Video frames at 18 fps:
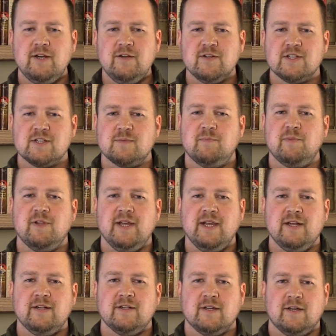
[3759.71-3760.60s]
to
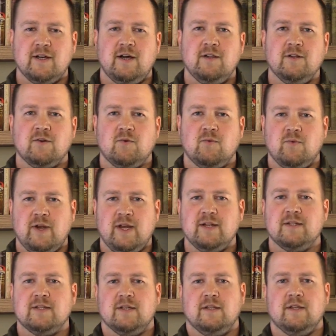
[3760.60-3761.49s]
explain the color
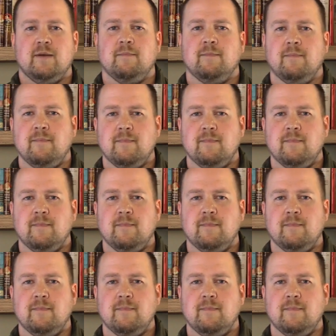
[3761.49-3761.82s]
red to them.